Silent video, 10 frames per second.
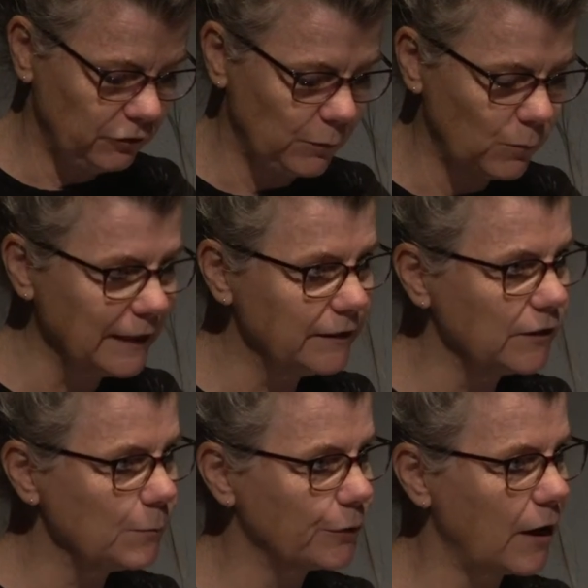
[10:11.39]
She
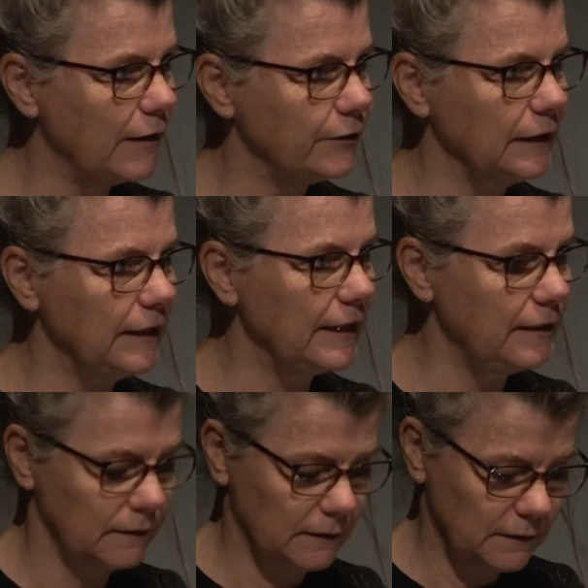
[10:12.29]
wonders privately
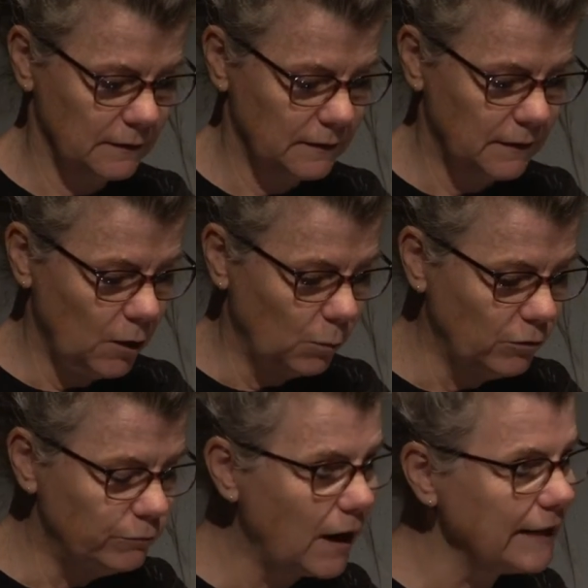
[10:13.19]

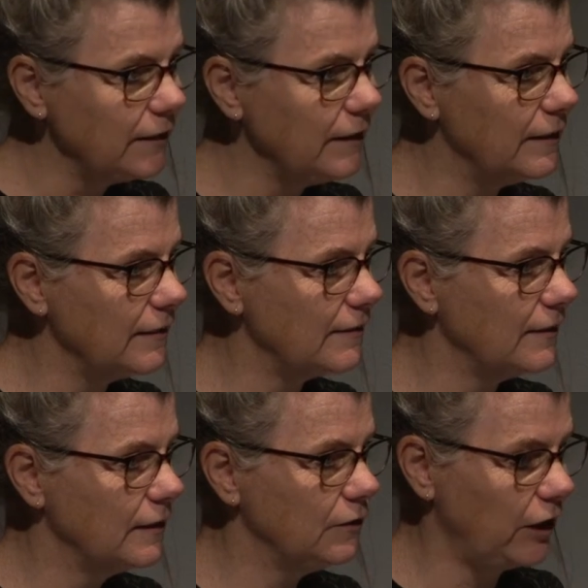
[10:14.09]
Will writing this
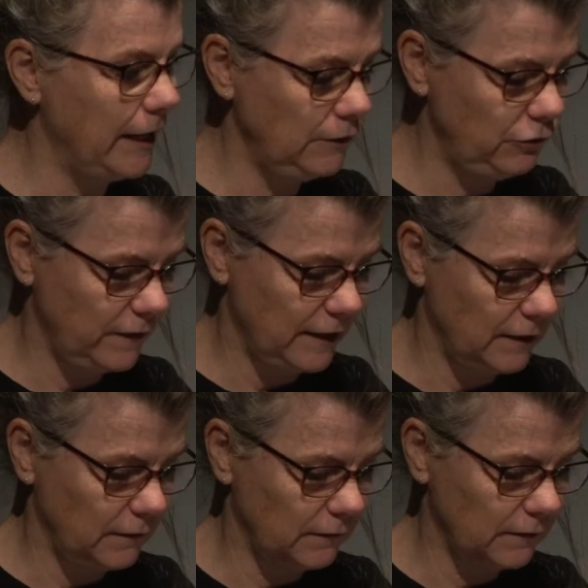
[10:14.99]
change
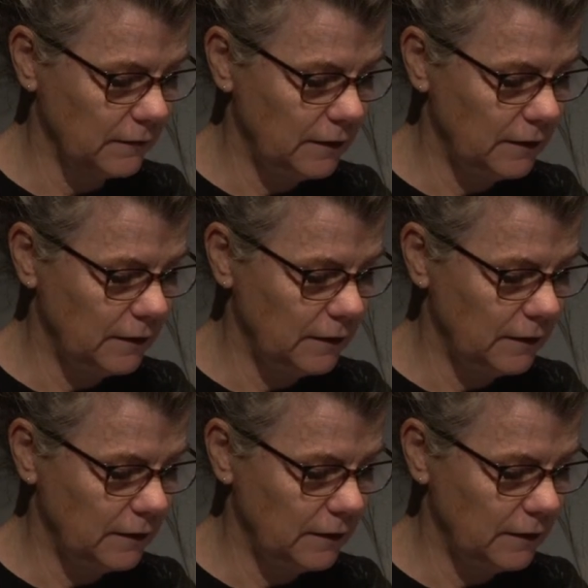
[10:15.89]
things,